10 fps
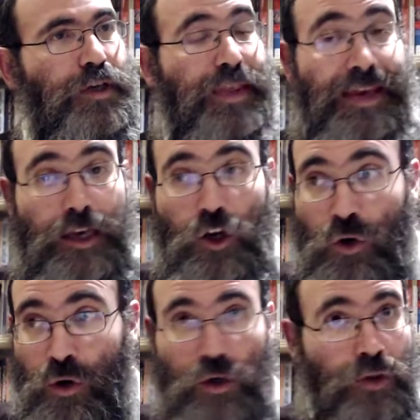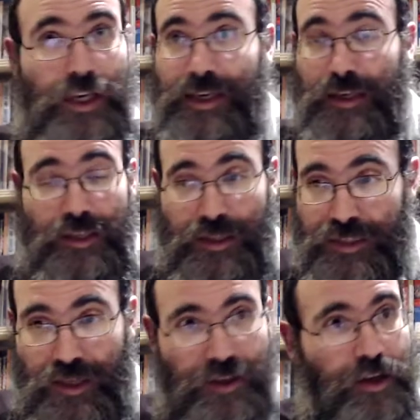
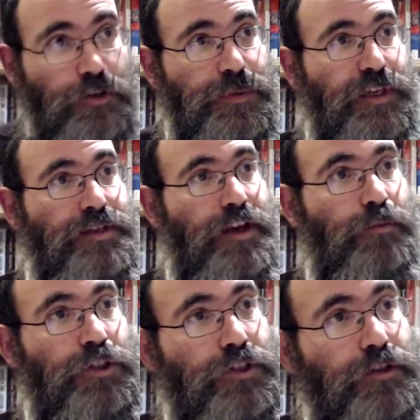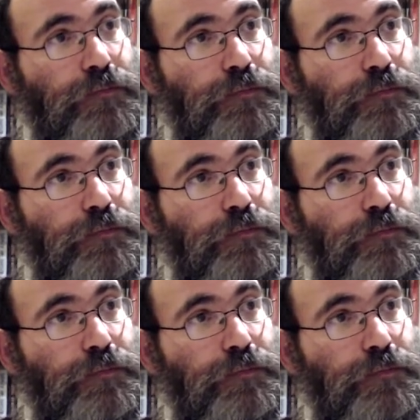There's nothing else besides the Eibishter.